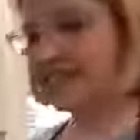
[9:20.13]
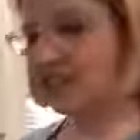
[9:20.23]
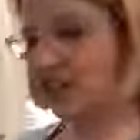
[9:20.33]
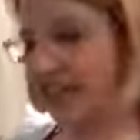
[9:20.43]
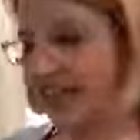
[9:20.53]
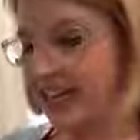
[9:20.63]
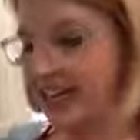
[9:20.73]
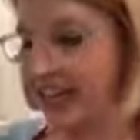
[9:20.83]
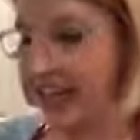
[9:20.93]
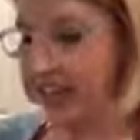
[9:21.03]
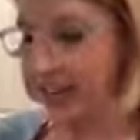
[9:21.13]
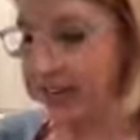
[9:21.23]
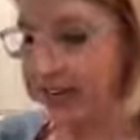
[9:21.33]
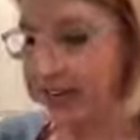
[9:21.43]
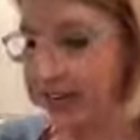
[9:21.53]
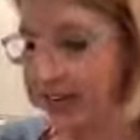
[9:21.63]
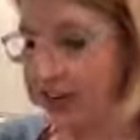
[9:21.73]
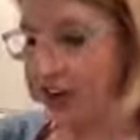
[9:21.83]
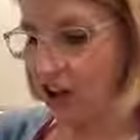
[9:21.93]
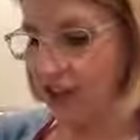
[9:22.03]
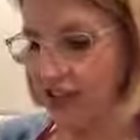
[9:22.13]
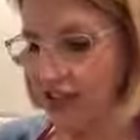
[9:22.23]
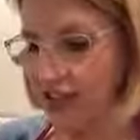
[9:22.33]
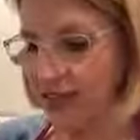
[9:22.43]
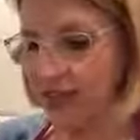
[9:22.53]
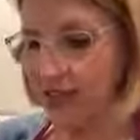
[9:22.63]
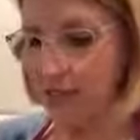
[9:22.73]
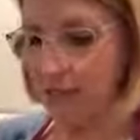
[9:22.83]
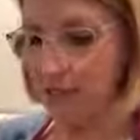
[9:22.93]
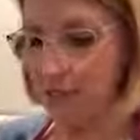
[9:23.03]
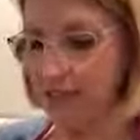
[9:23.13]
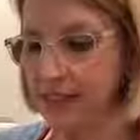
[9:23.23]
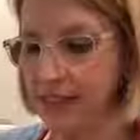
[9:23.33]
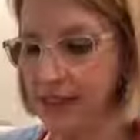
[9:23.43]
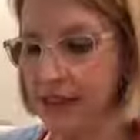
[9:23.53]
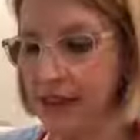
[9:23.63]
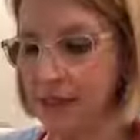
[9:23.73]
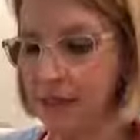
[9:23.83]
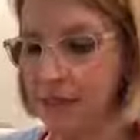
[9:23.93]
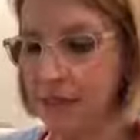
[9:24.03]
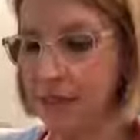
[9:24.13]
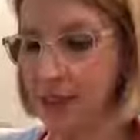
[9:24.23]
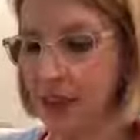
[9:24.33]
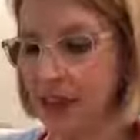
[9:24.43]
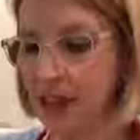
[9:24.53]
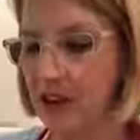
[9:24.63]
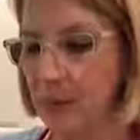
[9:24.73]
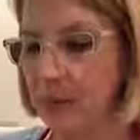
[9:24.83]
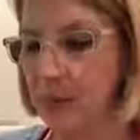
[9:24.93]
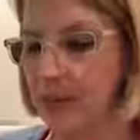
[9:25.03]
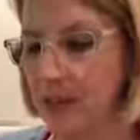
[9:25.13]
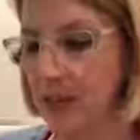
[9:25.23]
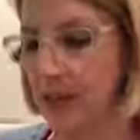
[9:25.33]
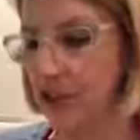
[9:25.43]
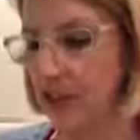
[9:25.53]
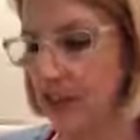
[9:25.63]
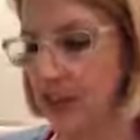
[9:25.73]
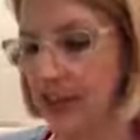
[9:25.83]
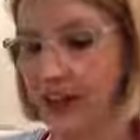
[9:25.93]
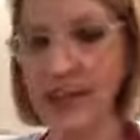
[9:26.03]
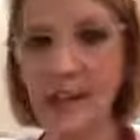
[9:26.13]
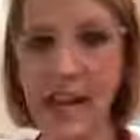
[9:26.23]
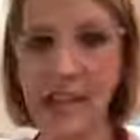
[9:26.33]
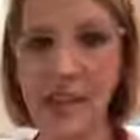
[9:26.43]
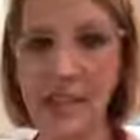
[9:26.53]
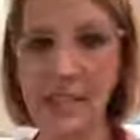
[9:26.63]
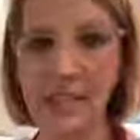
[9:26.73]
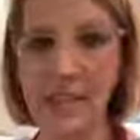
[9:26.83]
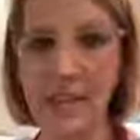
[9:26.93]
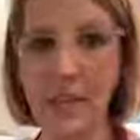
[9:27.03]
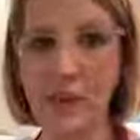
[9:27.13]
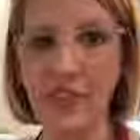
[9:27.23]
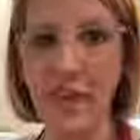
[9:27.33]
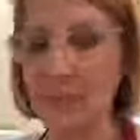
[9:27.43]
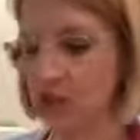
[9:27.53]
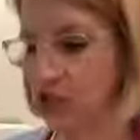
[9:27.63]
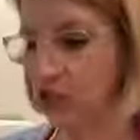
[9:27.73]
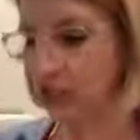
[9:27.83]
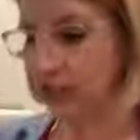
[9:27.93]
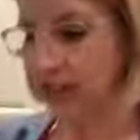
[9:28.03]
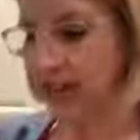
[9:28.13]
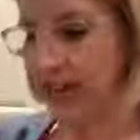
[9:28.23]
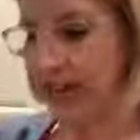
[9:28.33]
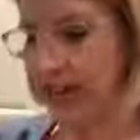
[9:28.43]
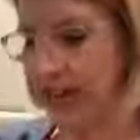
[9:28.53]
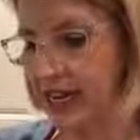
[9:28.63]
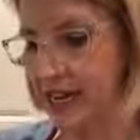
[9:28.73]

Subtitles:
are in, and I'm gonna get all of this mixed up with my spatula, and you can see what that mixture looks like.